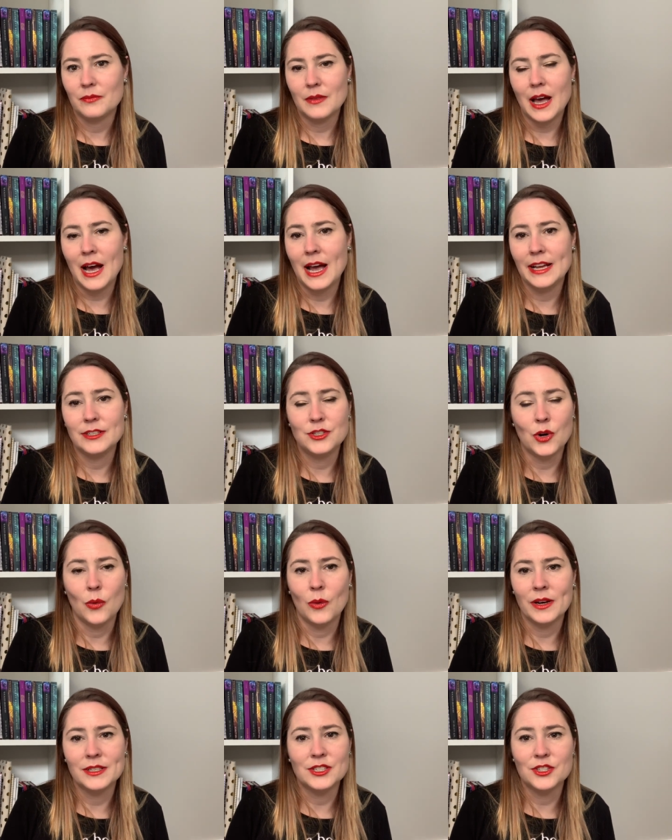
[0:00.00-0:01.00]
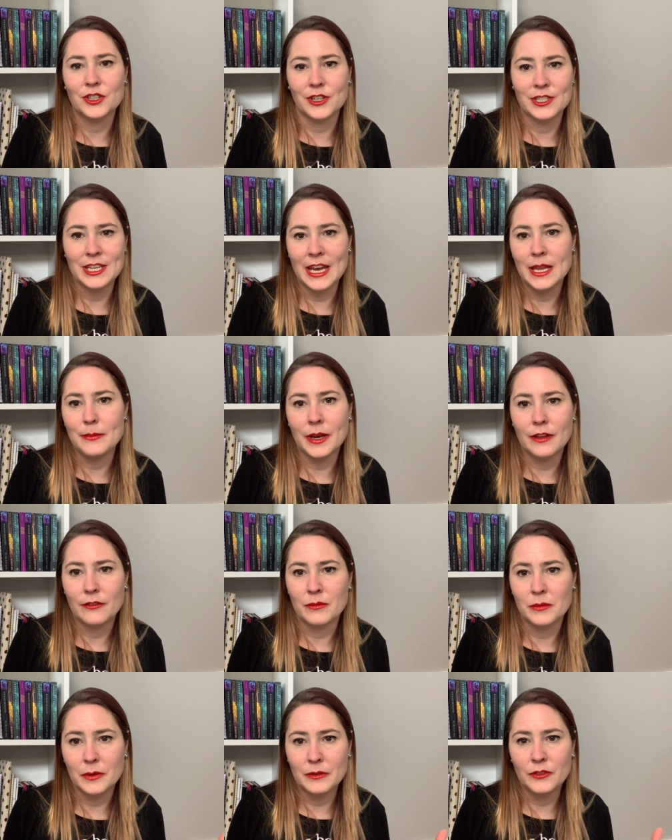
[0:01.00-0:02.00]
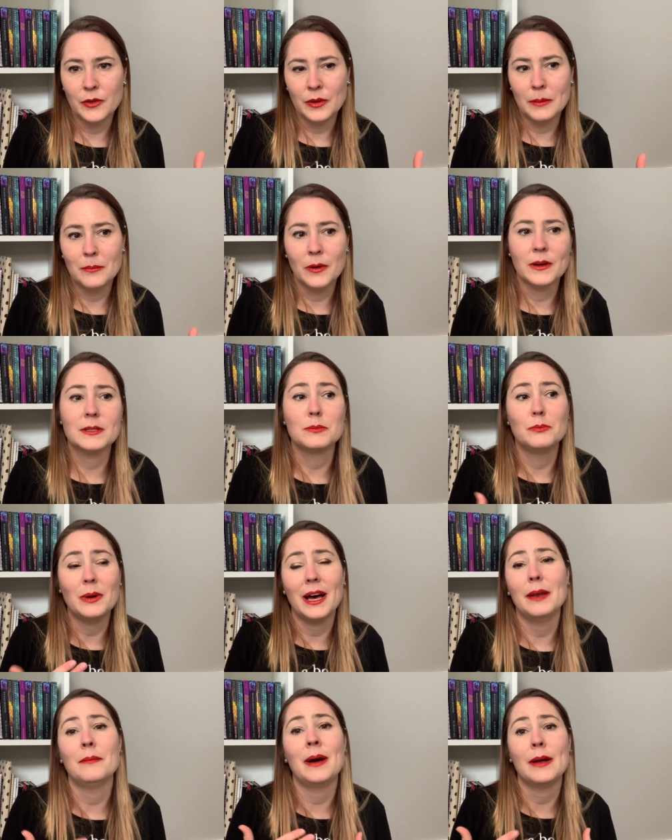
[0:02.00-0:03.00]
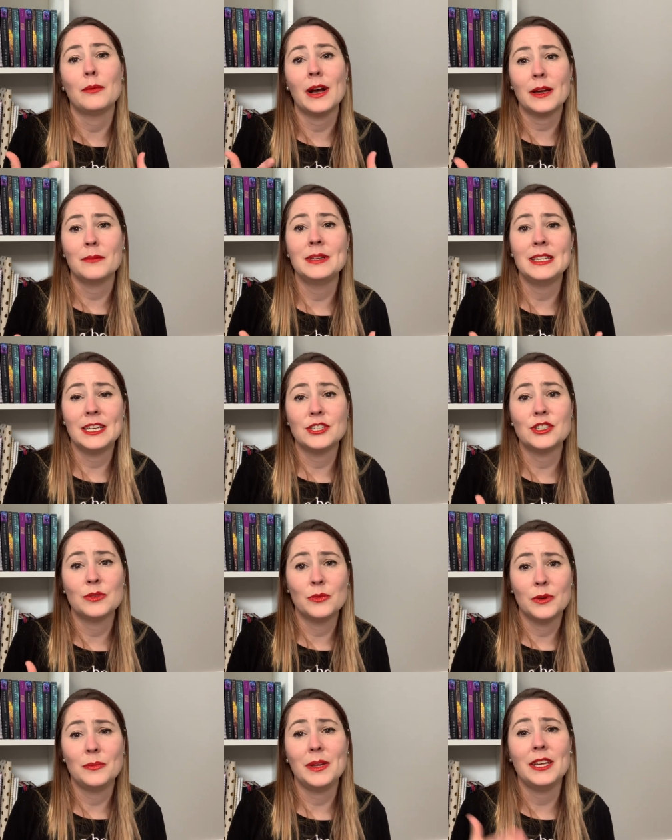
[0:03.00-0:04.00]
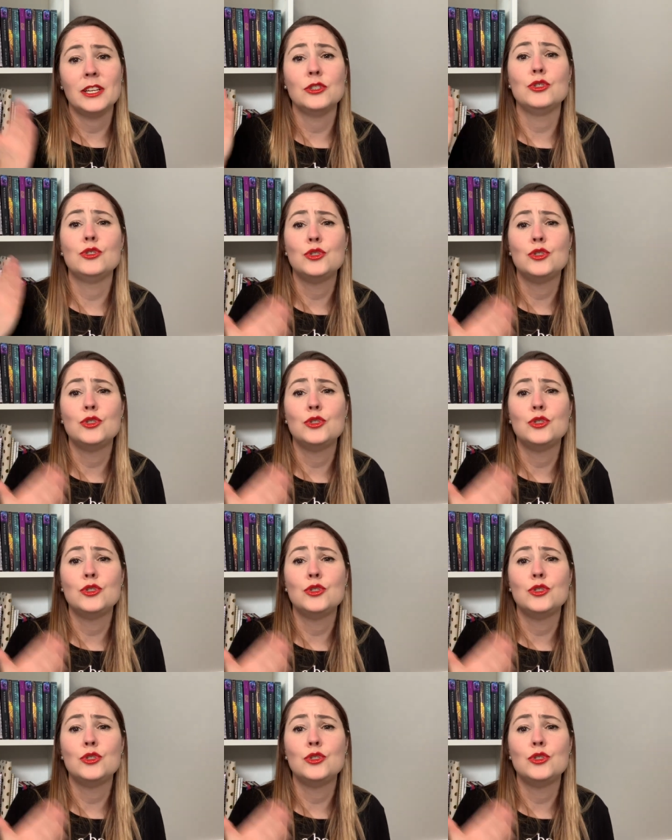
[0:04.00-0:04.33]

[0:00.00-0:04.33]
I don't want to discourage anybody from reviewing books, but my recommendation would be,